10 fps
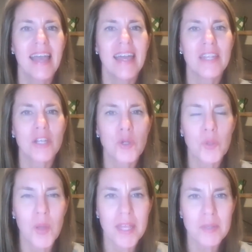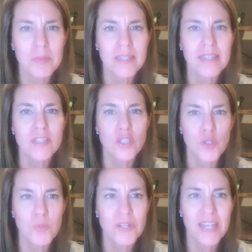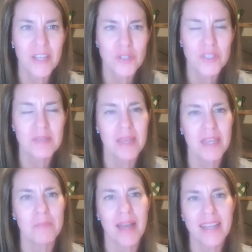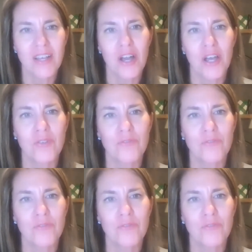and incredibly supernaturally made by God